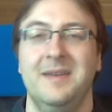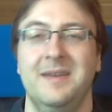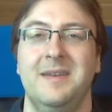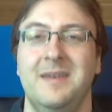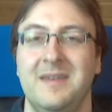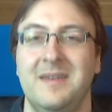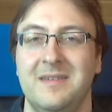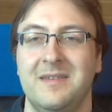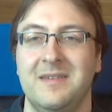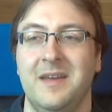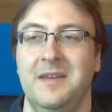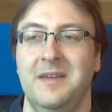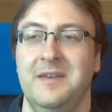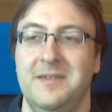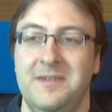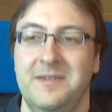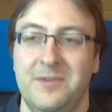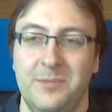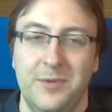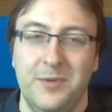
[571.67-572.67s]

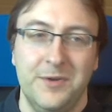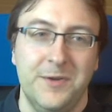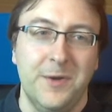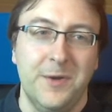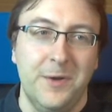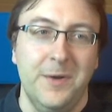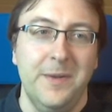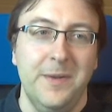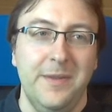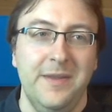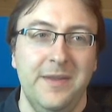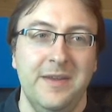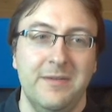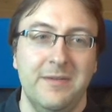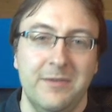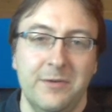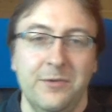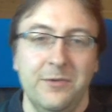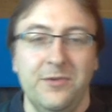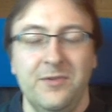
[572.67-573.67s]
decided to put all the
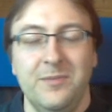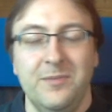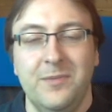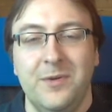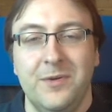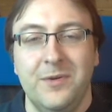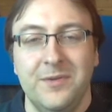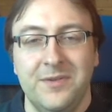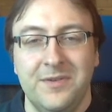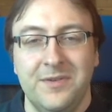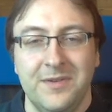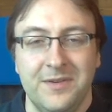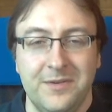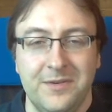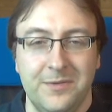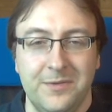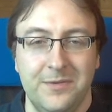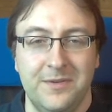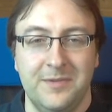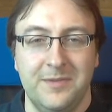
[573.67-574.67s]
evolution modes
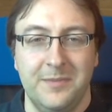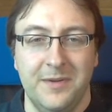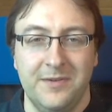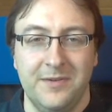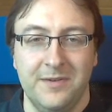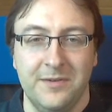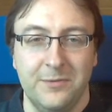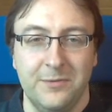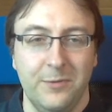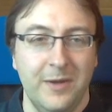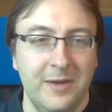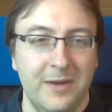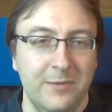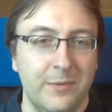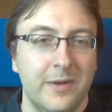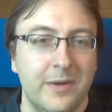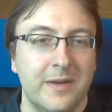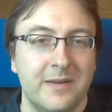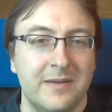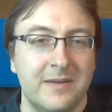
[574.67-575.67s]
into a special screen
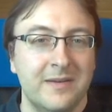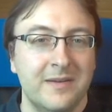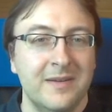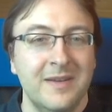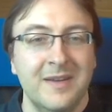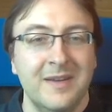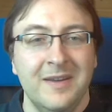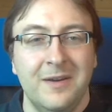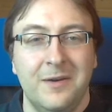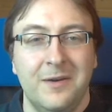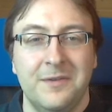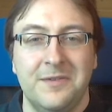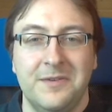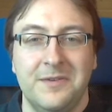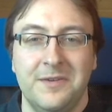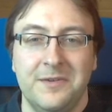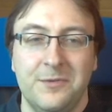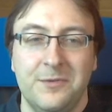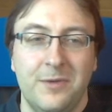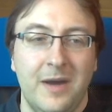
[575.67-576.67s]
where it also
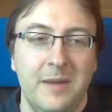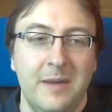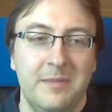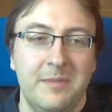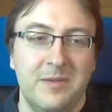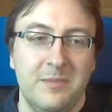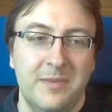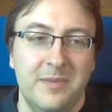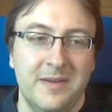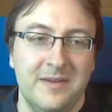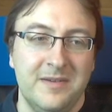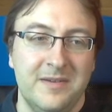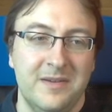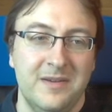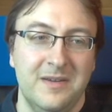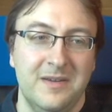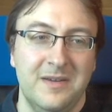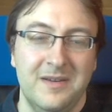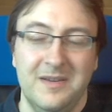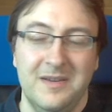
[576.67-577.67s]
describes a bit
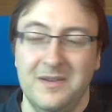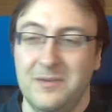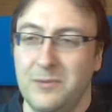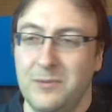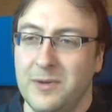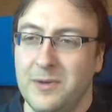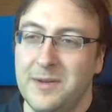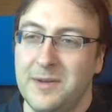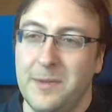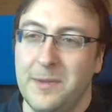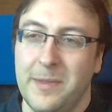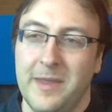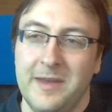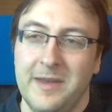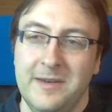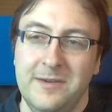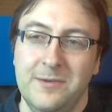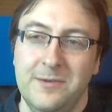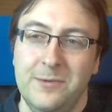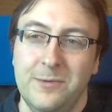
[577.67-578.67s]
what they
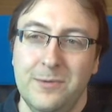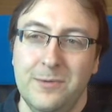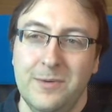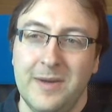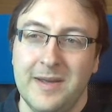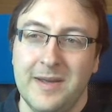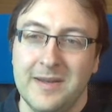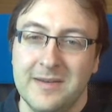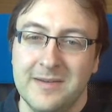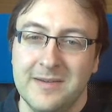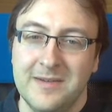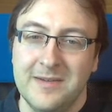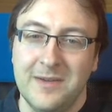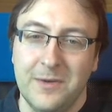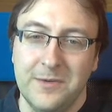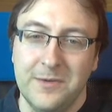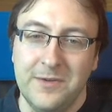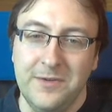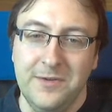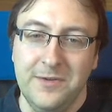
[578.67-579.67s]
do and
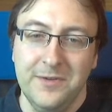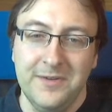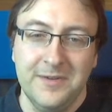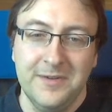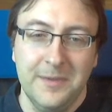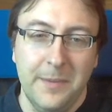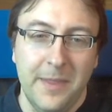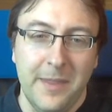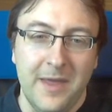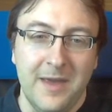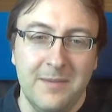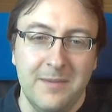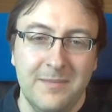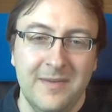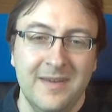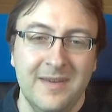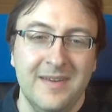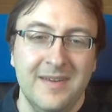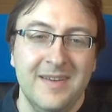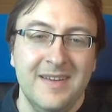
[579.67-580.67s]
how to use them,
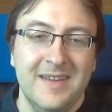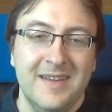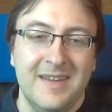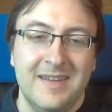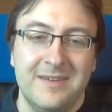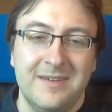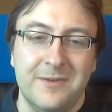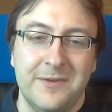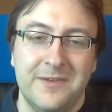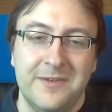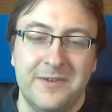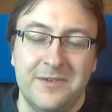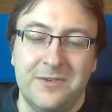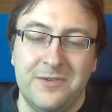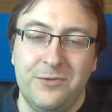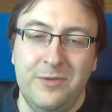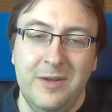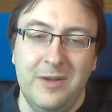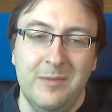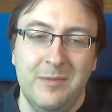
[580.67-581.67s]
and also
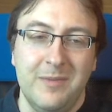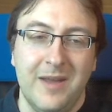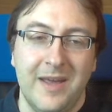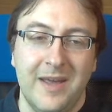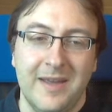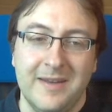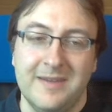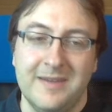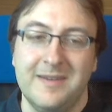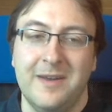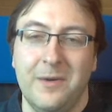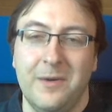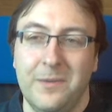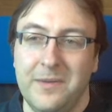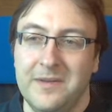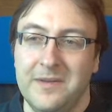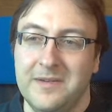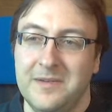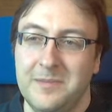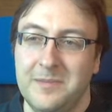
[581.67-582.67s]
streamlined how
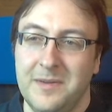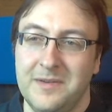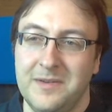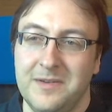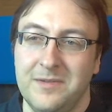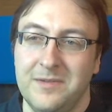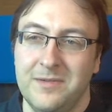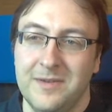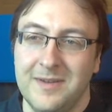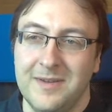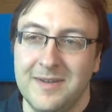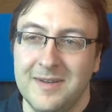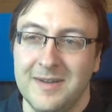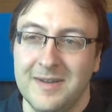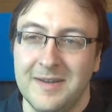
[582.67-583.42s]
the specific